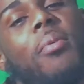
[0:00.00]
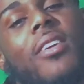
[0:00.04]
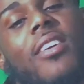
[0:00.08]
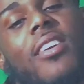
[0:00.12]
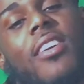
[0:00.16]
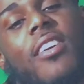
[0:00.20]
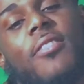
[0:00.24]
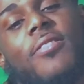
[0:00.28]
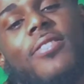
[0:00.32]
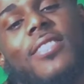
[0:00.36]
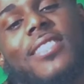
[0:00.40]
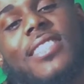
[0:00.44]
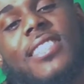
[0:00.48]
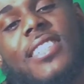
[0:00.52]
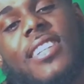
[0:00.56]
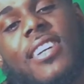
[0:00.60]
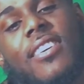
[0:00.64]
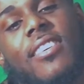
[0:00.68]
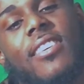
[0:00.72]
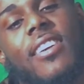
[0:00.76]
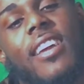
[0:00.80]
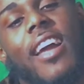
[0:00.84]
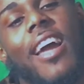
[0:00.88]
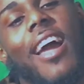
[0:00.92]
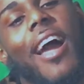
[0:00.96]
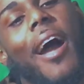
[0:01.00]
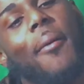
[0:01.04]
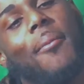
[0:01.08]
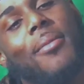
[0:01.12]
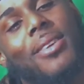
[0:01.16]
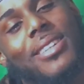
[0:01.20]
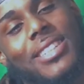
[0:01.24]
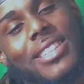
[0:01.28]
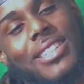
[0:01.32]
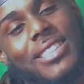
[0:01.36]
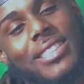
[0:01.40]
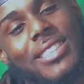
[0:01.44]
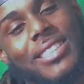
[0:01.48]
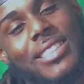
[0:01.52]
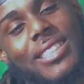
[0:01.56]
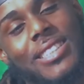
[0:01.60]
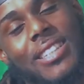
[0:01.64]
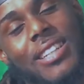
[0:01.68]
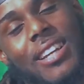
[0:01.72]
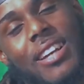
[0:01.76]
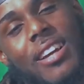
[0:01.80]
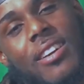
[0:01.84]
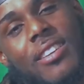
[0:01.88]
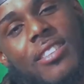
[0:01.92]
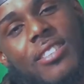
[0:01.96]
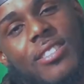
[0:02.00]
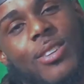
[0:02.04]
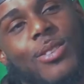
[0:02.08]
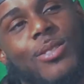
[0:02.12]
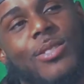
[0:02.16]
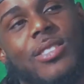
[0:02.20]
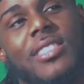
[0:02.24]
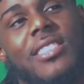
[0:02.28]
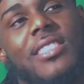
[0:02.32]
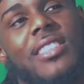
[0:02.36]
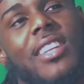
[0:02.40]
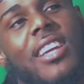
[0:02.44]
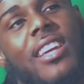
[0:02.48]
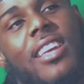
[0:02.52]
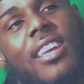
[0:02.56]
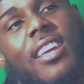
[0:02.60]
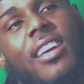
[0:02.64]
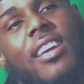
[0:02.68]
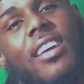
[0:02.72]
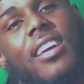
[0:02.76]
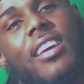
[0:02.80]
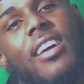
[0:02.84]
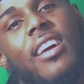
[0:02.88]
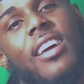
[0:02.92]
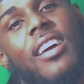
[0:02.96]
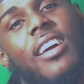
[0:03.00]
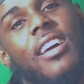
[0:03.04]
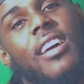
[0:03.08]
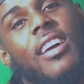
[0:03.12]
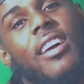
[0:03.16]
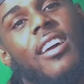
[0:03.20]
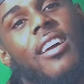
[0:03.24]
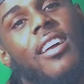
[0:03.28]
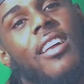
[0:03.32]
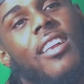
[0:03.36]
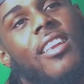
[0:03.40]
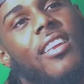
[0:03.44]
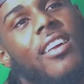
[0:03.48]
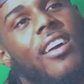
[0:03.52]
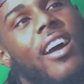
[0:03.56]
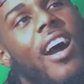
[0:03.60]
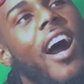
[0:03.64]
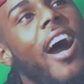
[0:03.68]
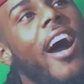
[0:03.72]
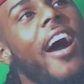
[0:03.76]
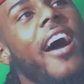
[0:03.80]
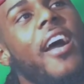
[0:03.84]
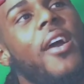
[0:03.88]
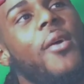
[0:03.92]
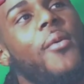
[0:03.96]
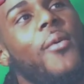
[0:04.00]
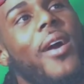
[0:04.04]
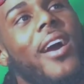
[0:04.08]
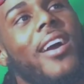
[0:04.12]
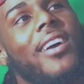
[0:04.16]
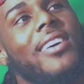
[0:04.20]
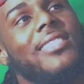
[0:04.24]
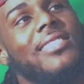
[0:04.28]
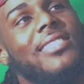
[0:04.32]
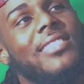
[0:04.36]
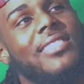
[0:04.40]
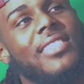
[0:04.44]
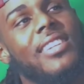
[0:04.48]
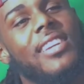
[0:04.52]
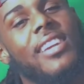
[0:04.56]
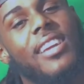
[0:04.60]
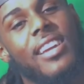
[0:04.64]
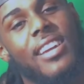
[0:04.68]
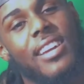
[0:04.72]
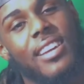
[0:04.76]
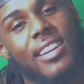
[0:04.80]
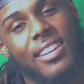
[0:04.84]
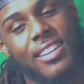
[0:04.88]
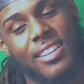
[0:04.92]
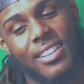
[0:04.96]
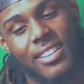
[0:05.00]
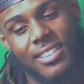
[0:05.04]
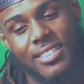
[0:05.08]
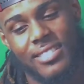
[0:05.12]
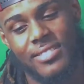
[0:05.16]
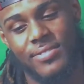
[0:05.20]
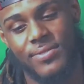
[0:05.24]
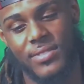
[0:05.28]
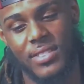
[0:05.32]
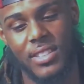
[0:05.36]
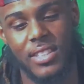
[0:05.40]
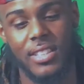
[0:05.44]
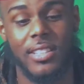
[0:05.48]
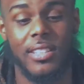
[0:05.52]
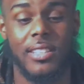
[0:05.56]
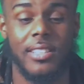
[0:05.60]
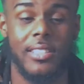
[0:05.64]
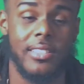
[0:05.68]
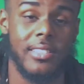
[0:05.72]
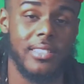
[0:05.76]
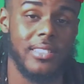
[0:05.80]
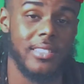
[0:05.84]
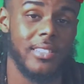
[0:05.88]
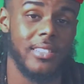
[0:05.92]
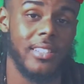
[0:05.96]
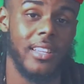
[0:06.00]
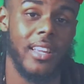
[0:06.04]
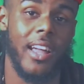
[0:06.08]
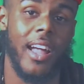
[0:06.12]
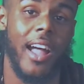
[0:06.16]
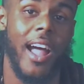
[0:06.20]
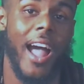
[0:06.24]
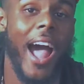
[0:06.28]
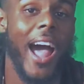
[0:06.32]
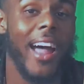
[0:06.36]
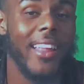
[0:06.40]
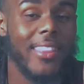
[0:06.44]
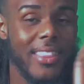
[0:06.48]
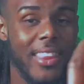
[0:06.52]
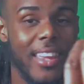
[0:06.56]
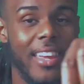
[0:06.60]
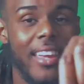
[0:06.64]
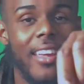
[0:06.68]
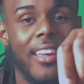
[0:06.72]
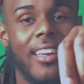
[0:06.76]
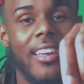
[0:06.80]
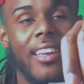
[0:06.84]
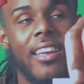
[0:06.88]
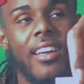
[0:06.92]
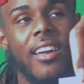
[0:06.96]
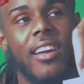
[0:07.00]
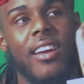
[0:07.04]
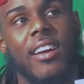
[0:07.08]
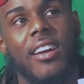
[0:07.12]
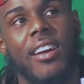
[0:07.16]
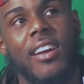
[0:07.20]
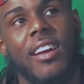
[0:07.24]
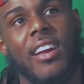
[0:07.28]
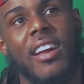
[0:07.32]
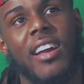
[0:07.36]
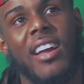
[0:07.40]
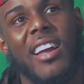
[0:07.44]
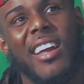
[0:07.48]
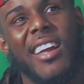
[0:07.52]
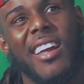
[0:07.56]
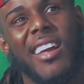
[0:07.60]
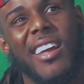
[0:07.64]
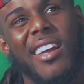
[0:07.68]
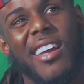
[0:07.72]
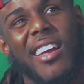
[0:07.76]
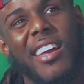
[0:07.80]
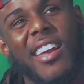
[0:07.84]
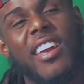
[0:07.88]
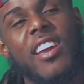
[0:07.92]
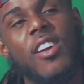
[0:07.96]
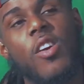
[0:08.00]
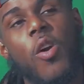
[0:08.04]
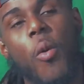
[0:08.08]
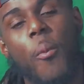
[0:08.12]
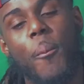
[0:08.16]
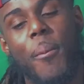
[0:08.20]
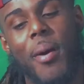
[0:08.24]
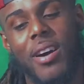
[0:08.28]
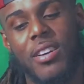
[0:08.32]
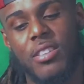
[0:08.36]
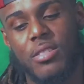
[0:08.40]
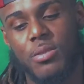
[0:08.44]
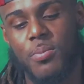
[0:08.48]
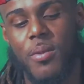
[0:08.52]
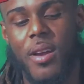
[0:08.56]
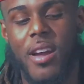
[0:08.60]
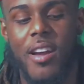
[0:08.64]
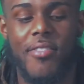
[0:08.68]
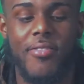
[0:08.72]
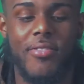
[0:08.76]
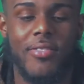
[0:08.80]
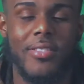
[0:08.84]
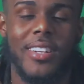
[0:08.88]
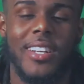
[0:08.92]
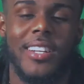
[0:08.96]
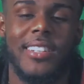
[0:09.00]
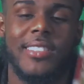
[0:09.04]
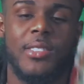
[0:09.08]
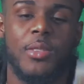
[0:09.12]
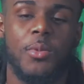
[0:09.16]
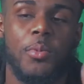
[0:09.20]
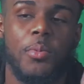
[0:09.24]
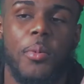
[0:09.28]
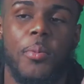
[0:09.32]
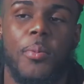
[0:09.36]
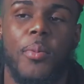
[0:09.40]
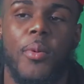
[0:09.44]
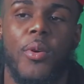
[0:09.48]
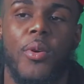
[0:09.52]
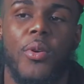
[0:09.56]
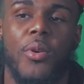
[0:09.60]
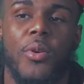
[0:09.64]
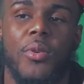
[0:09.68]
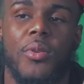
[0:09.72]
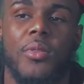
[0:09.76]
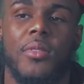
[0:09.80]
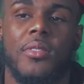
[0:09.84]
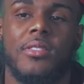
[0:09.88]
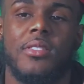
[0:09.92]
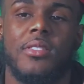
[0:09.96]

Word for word: put it up for sale yet. I'm gonna just, you know, stick it high where I can see it, cause I think he gonna bounce back from that Super Bowl.